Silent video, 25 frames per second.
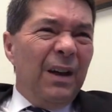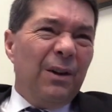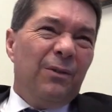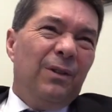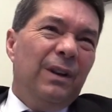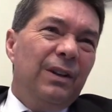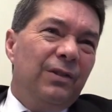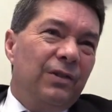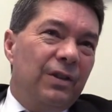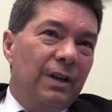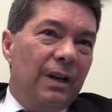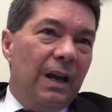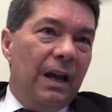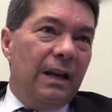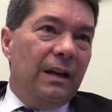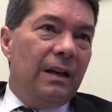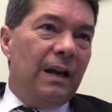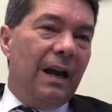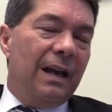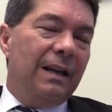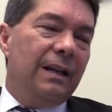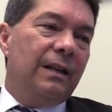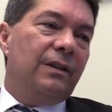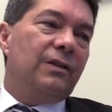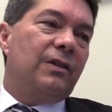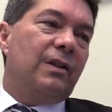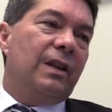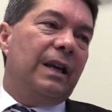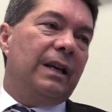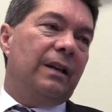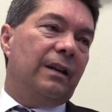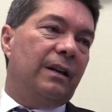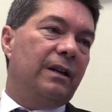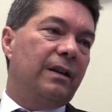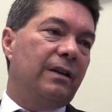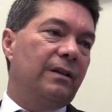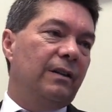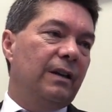No, listen,
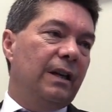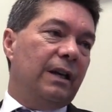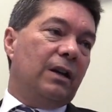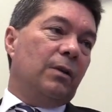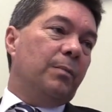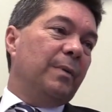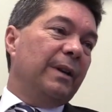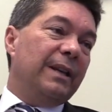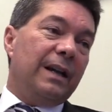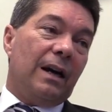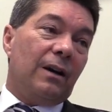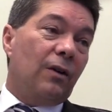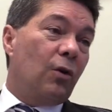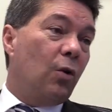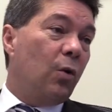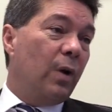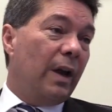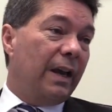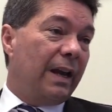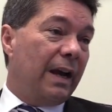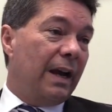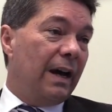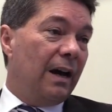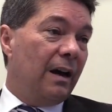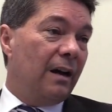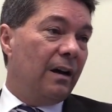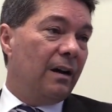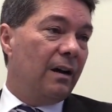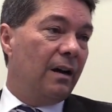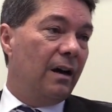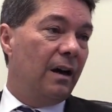anything it could be done quicker.